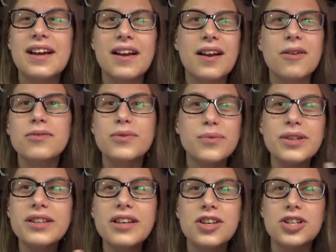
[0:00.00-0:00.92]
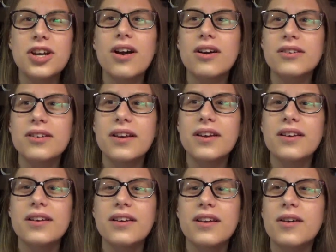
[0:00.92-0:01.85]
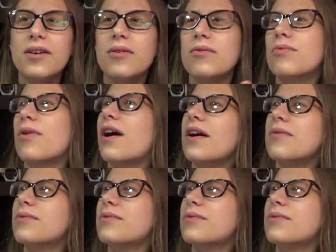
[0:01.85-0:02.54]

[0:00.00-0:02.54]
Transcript: And I was really shocked, like, why